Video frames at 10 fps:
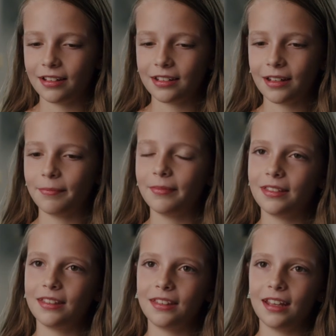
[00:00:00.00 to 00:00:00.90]

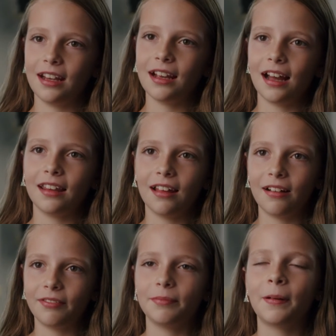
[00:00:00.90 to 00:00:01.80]
Something I
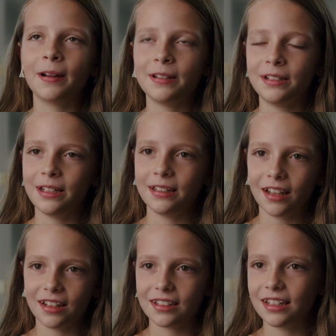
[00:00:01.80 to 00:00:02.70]
love about
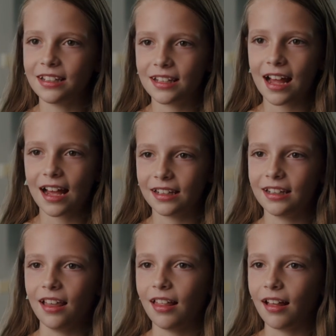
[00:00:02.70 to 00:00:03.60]
Jesus is that
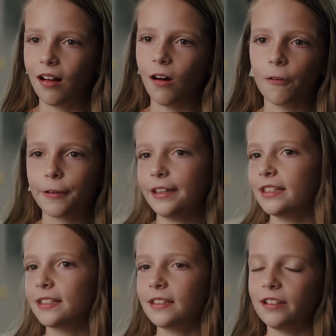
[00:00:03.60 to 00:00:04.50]
he
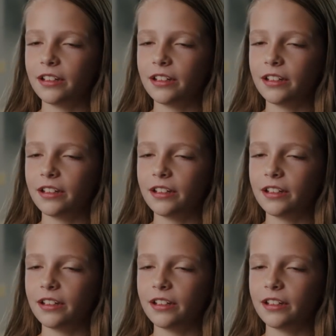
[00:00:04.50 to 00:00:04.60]
always